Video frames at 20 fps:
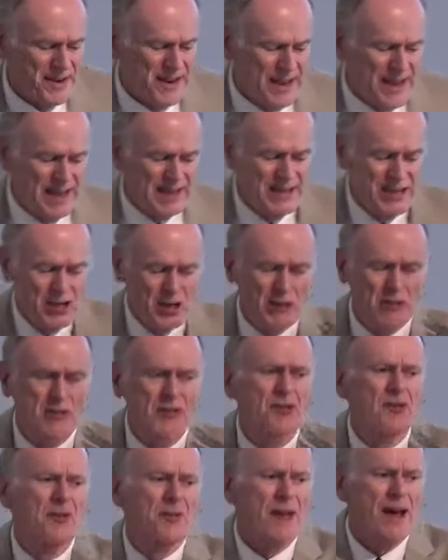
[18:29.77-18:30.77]
And he goes
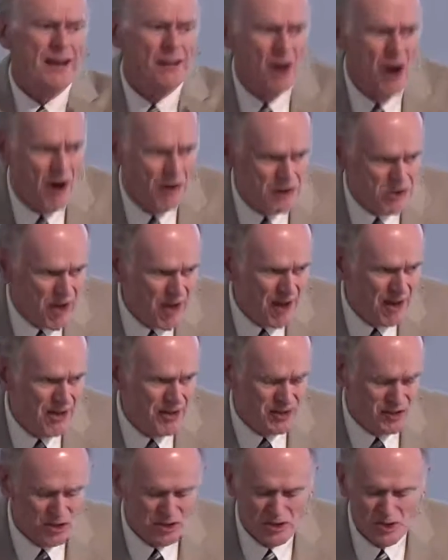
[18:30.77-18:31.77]
into that
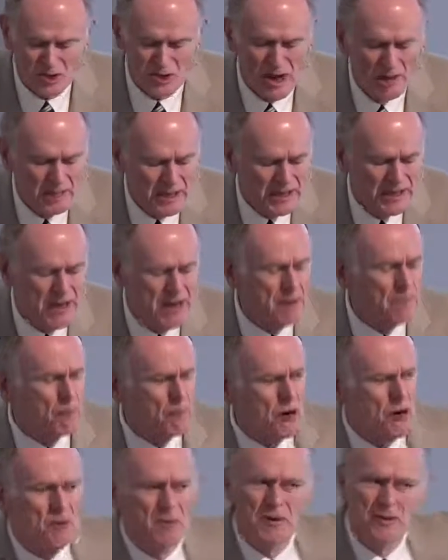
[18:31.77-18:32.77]
doxology, summing up
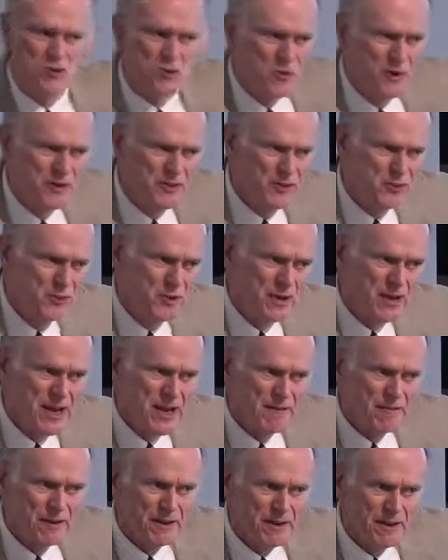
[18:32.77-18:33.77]
Romans 1 to
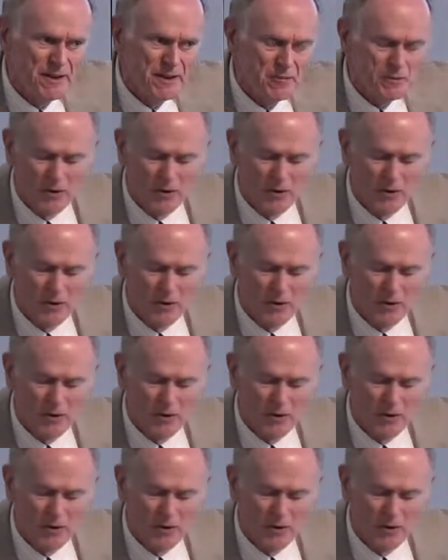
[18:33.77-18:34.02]
11.